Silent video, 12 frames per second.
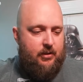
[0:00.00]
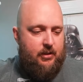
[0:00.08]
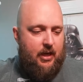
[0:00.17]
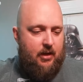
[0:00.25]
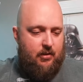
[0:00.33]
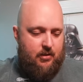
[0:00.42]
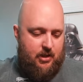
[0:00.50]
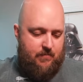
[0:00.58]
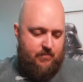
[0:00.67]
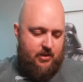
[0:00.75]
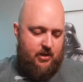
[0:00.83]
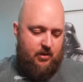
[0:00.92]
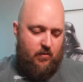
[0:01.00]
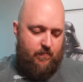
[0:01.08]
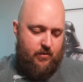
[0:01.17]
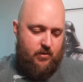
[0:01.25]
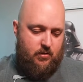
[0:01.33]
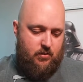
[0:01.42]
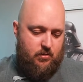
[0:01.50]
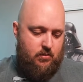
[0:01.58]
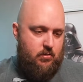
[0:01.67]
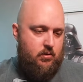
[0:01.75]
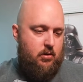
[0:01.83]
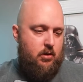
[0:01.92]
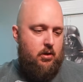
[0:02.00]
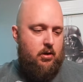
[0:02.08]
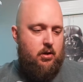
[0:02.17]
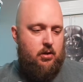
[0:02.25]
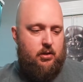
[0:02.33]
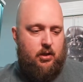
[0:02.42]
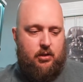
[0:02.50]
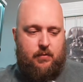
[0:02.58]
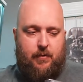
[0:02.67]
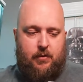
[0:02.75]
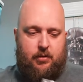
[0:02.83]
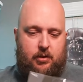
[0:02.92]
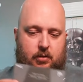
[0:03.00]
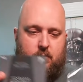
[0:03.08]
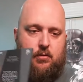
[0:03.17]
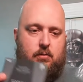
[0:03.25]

tear the damn thing open. Not supposed to.